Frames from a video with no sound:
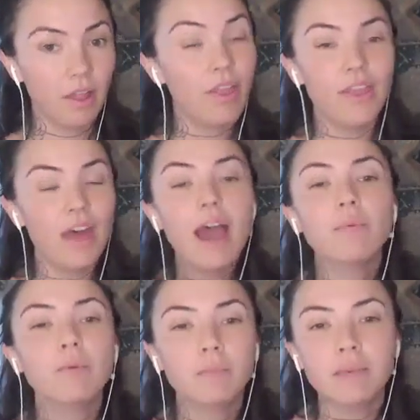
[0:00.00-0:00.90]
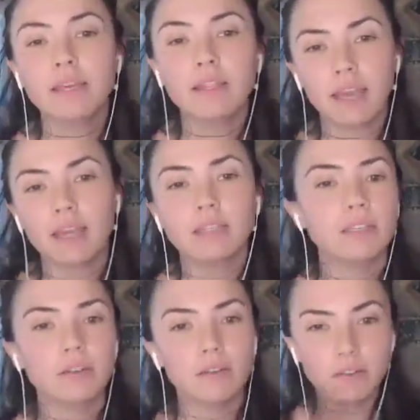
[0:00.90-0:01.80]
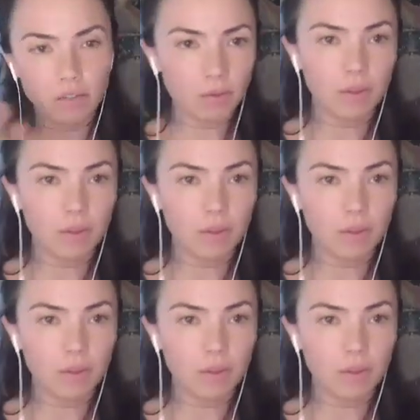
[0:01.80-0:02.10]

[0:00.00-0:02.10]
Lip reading: That will be the antidote to